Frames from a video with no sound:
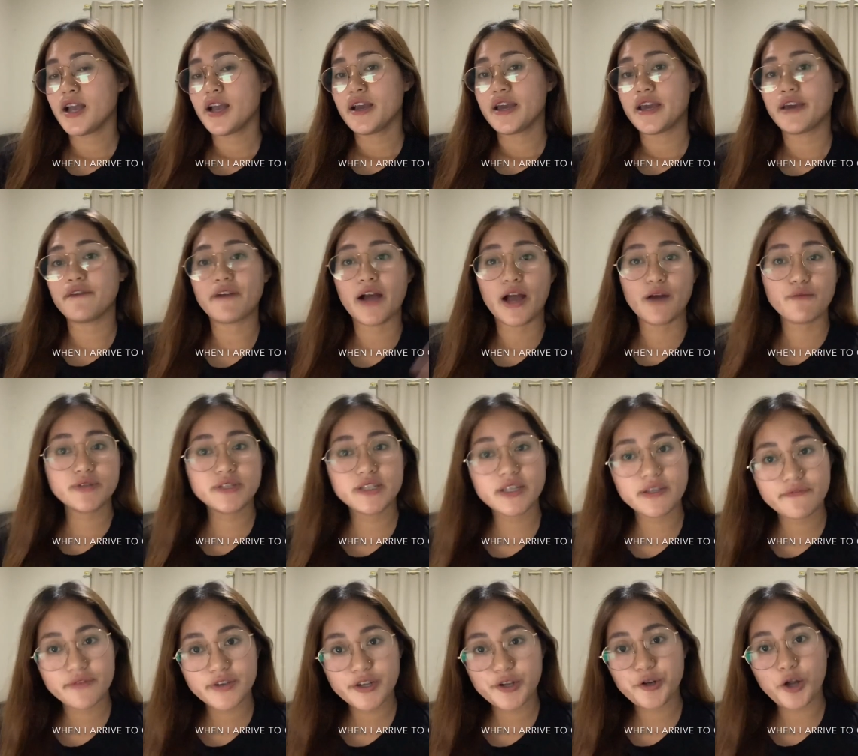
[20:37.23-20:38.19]
if I was
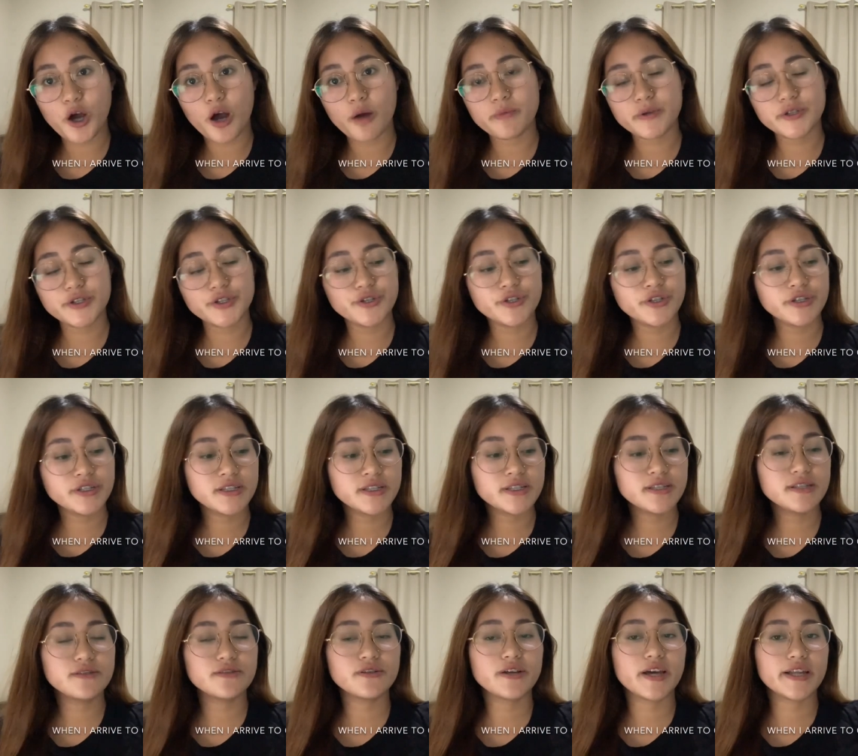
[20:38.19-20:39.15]
given an opportunity
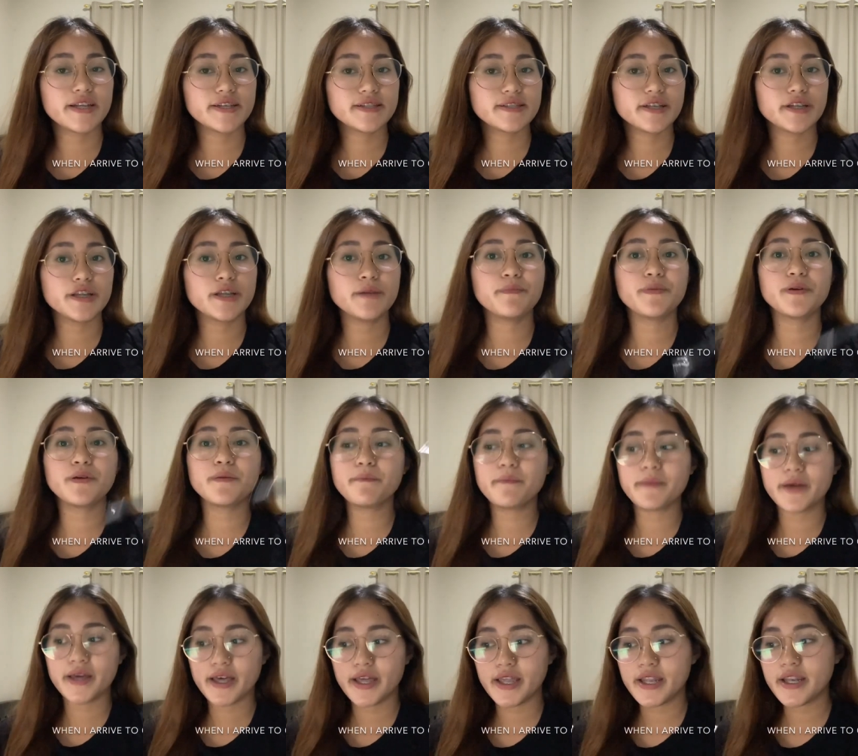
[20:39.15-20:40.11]
to get a study
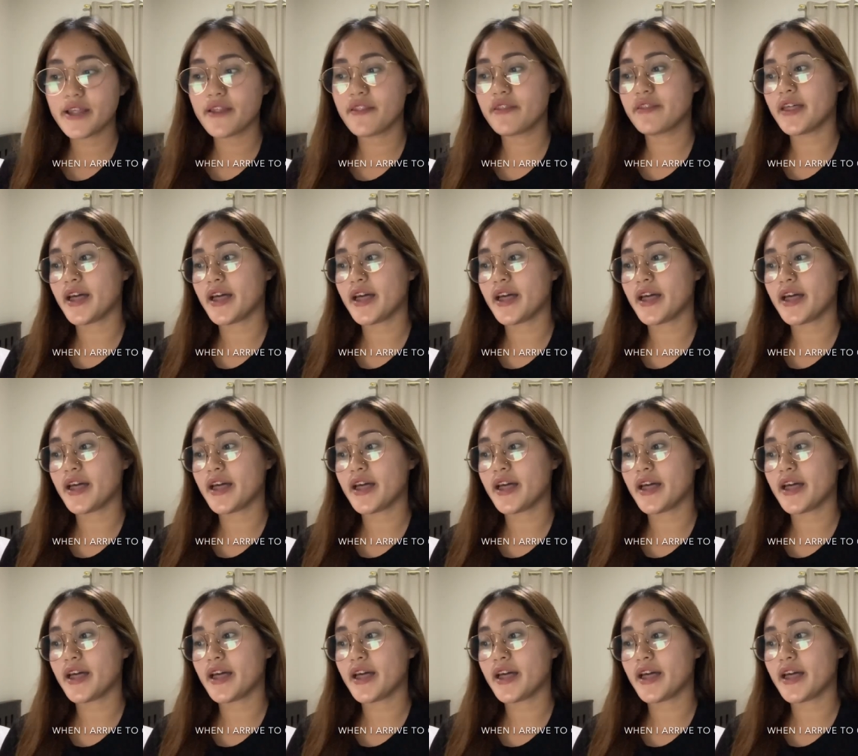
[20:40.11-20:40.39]
permit,